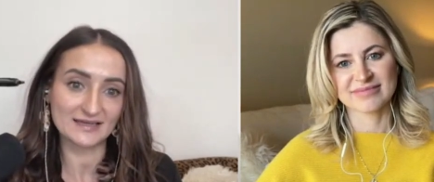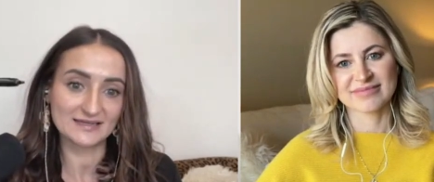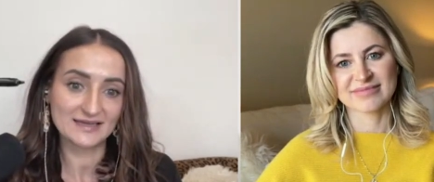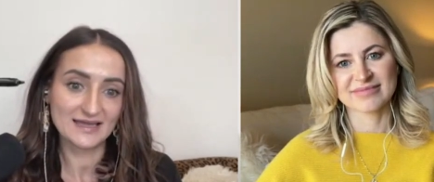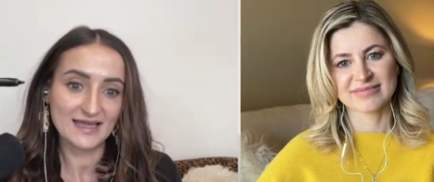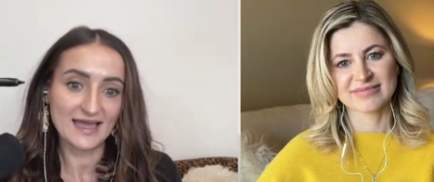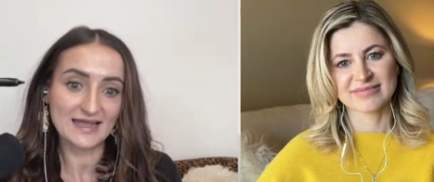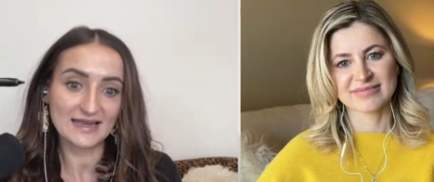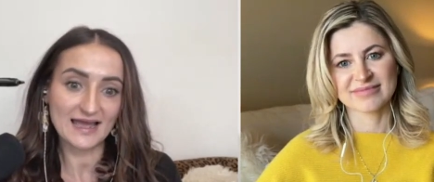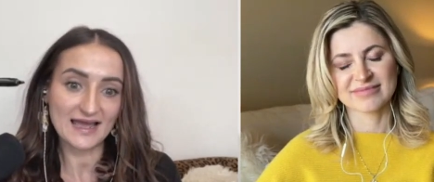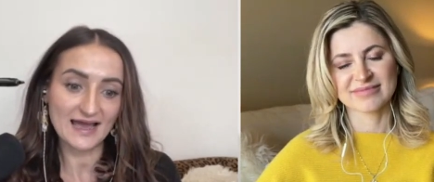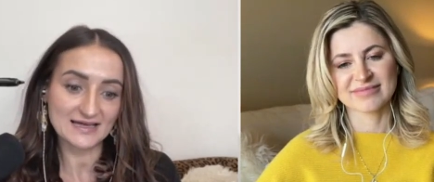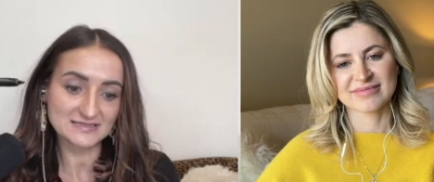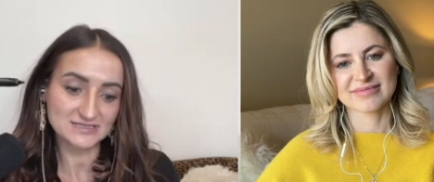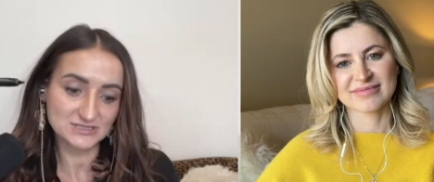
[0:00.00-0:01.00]
Speaker 1: it. And it
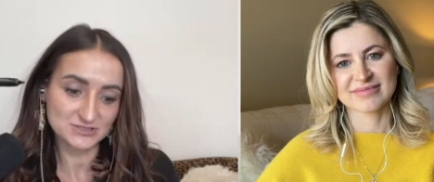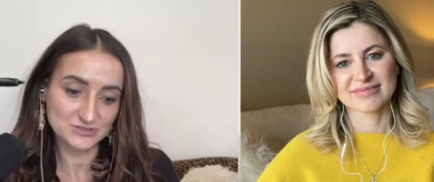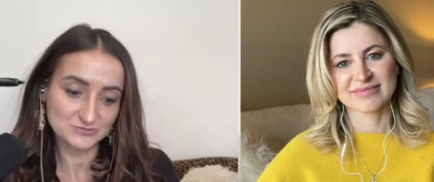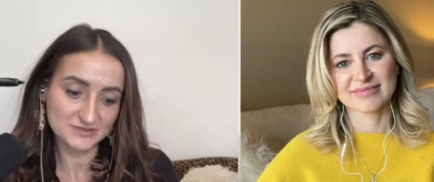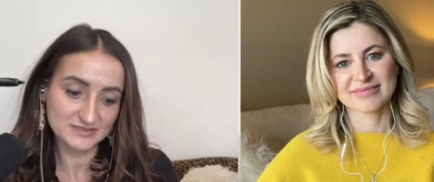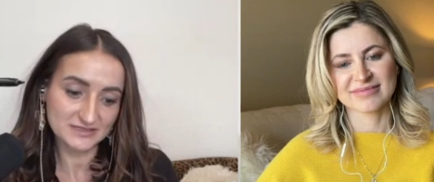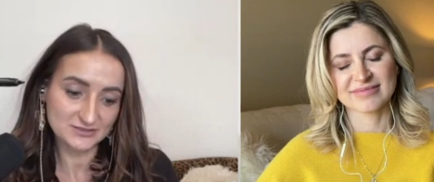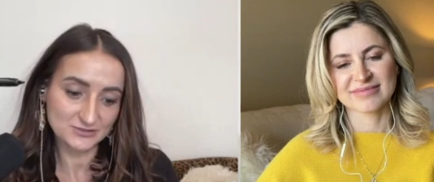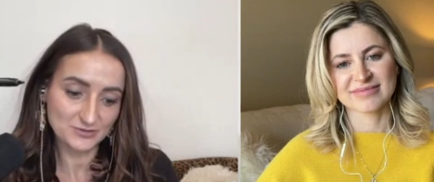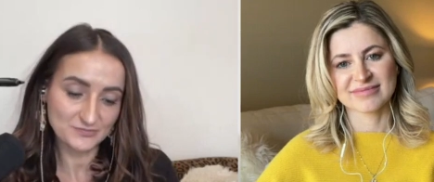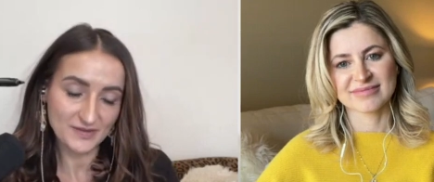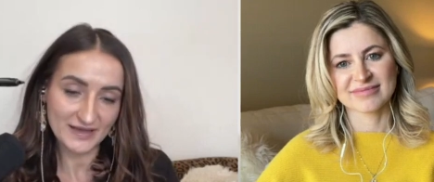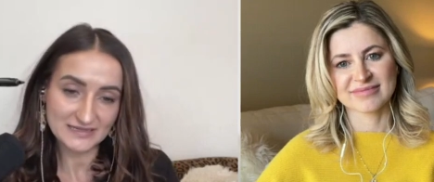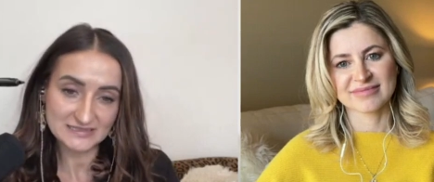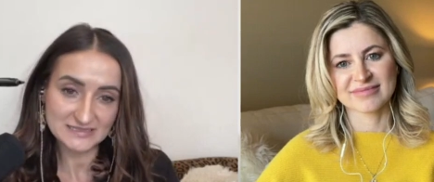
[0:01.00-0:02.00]
has to do with the little
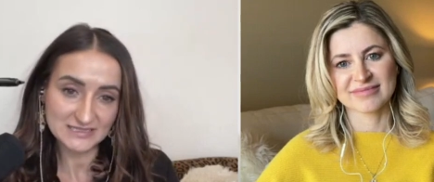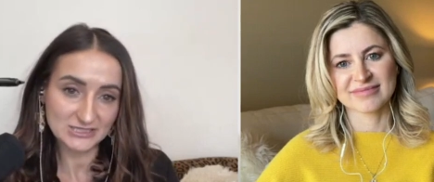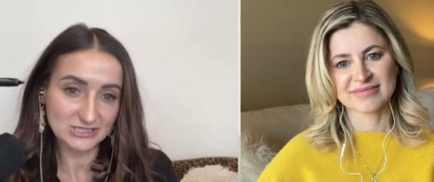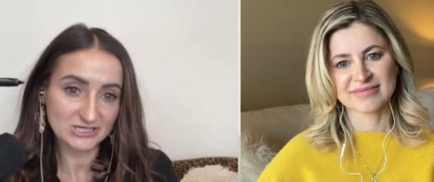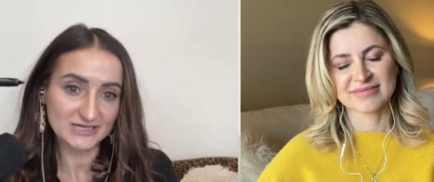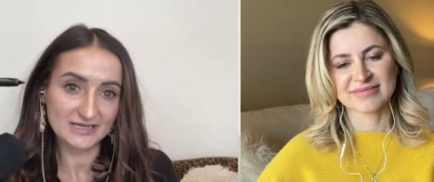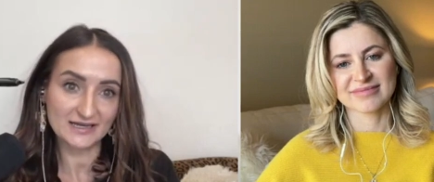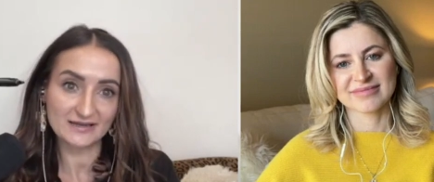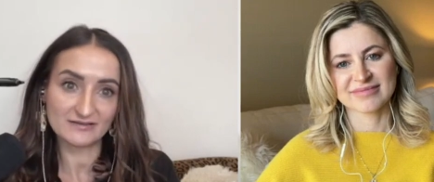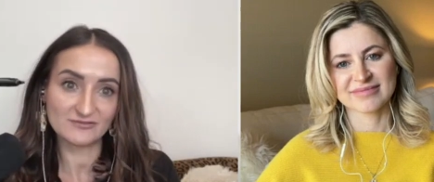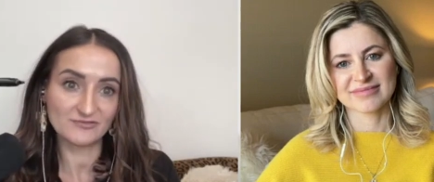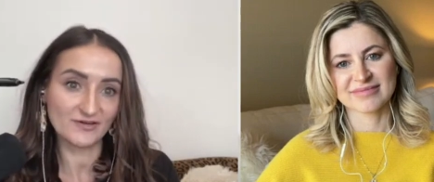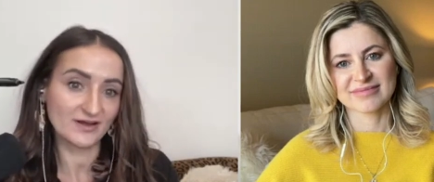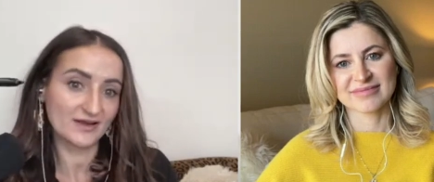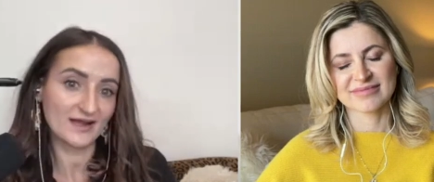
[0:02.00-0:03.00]
bacteria and
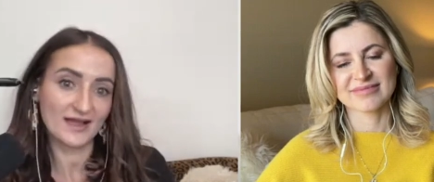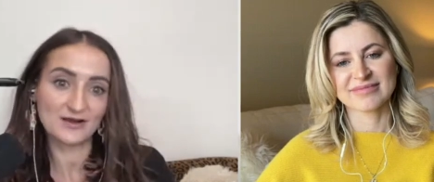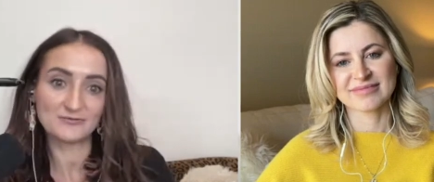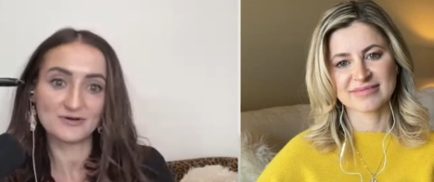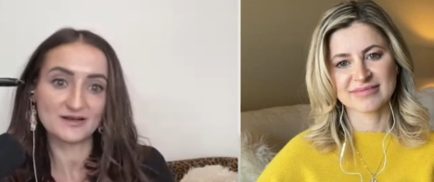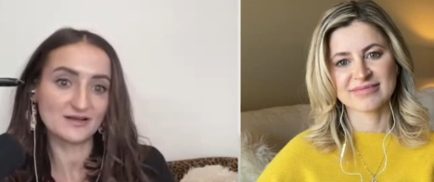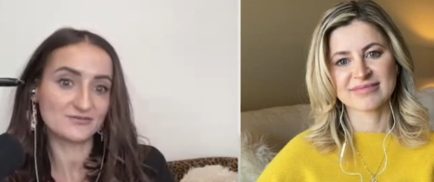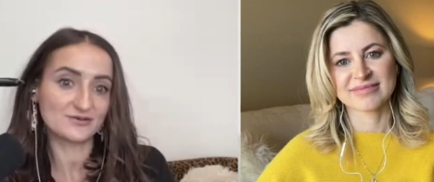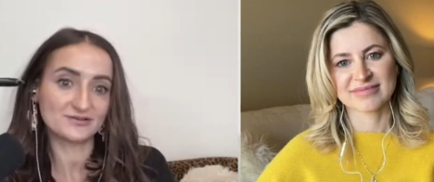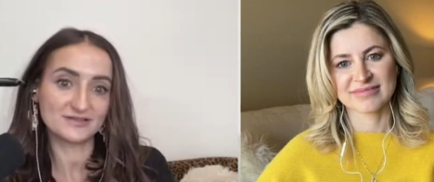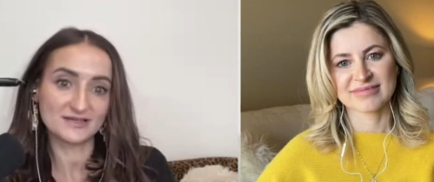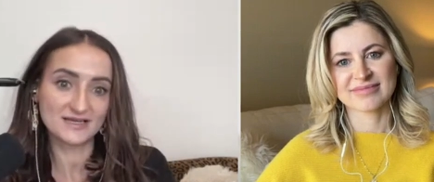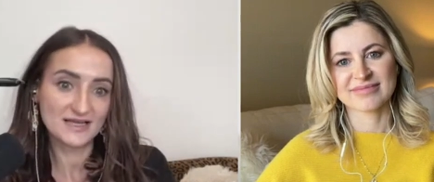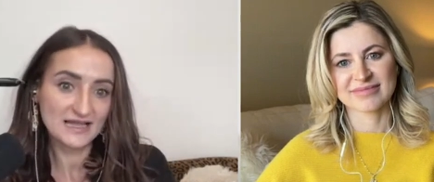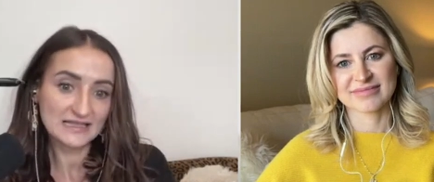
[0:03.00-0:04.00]
fungi or whatever, the
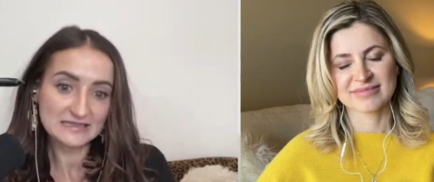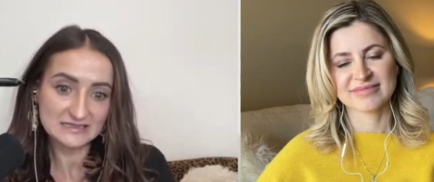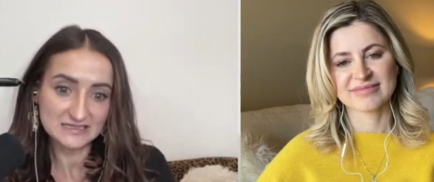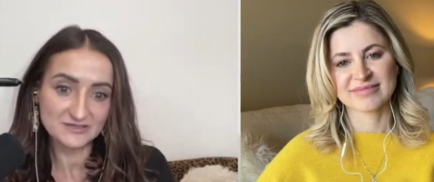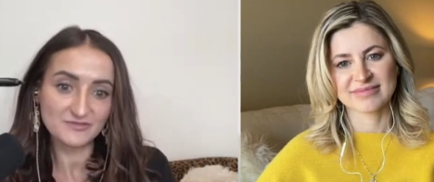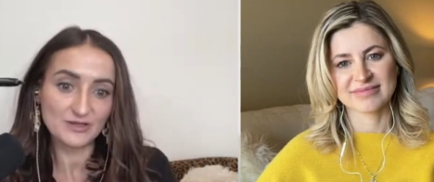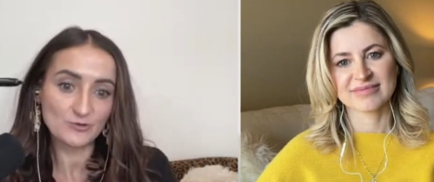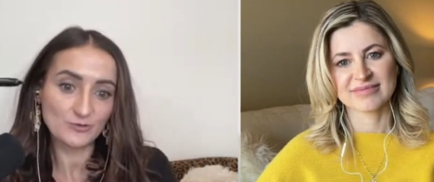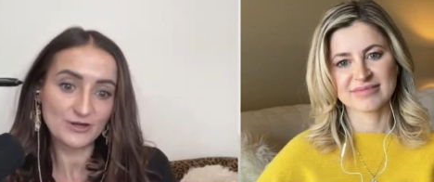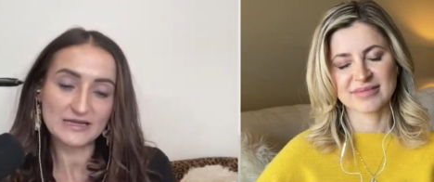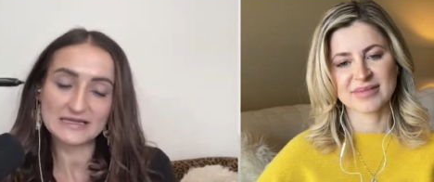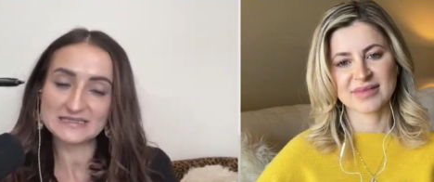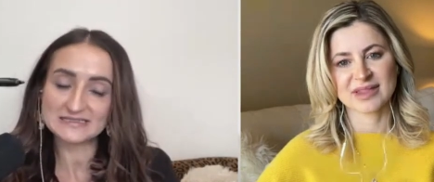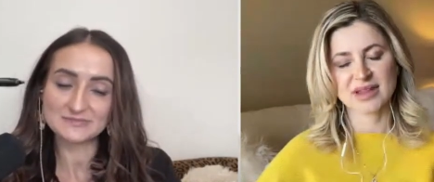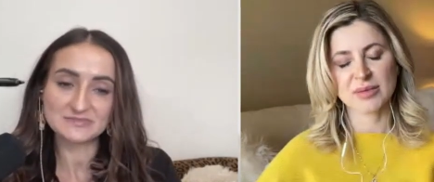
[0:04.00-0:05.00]
living
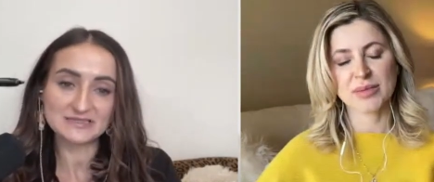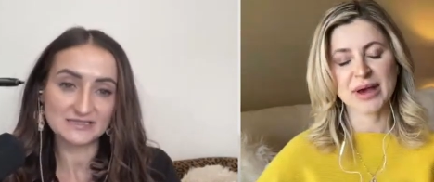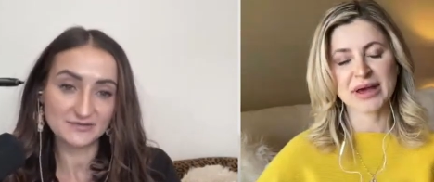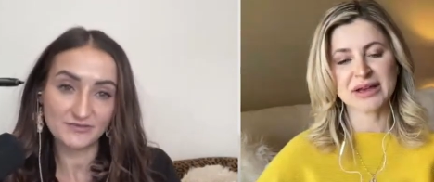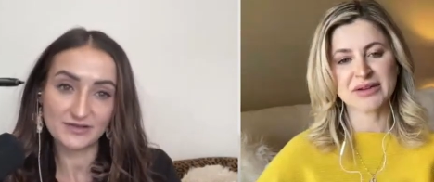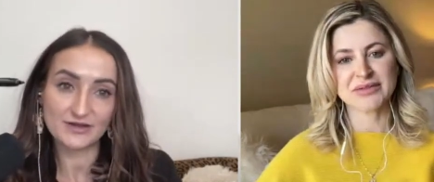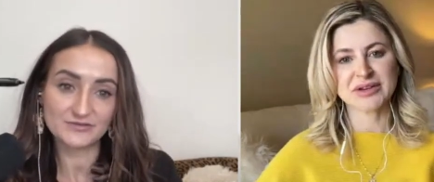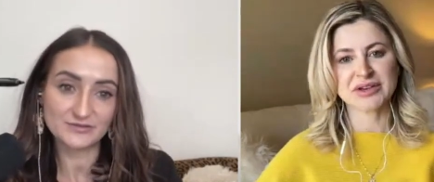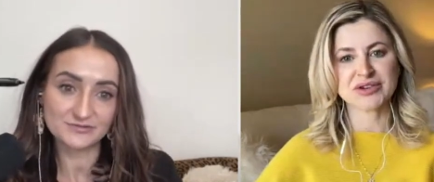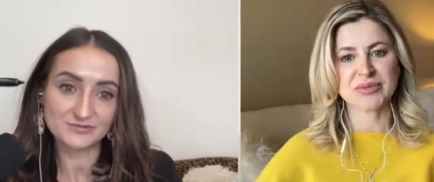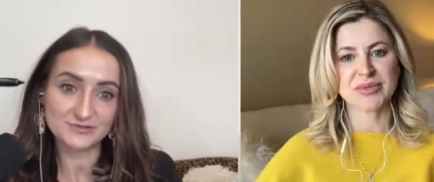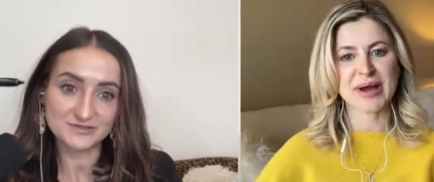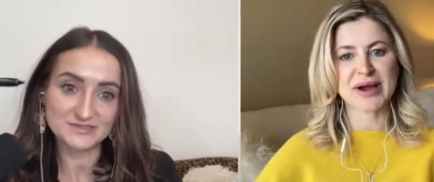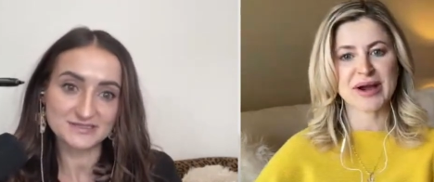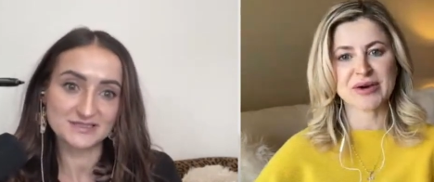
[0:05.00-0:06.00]
organisms. The beneficial the
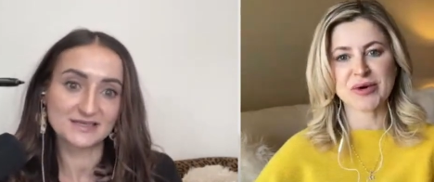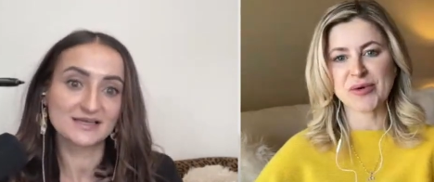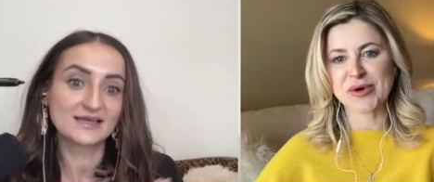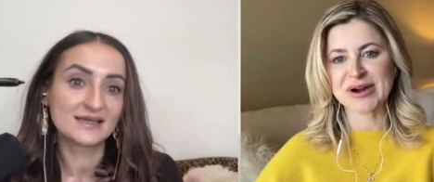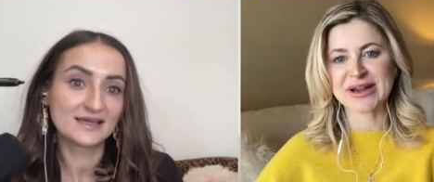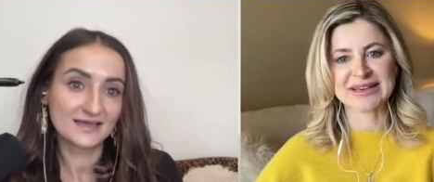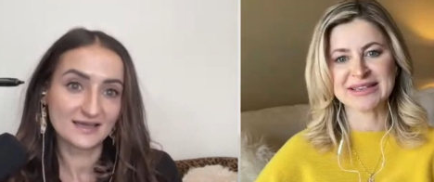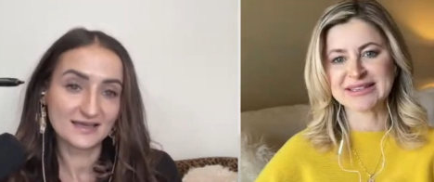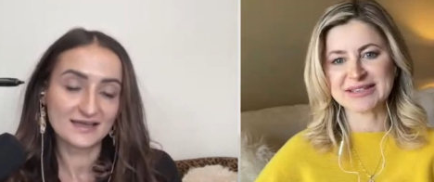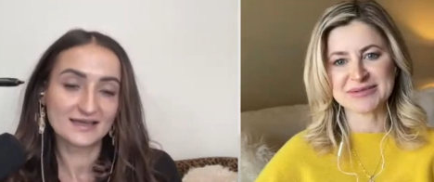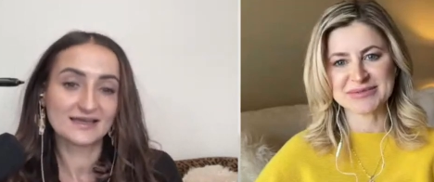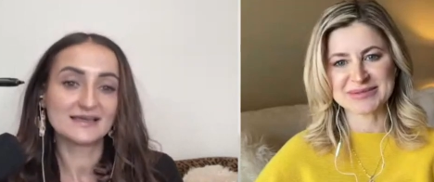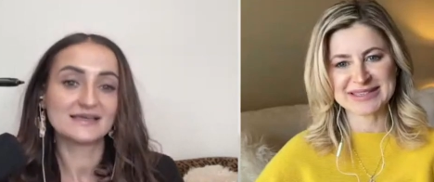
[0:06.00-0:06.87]
Speaker 2: microorganisms.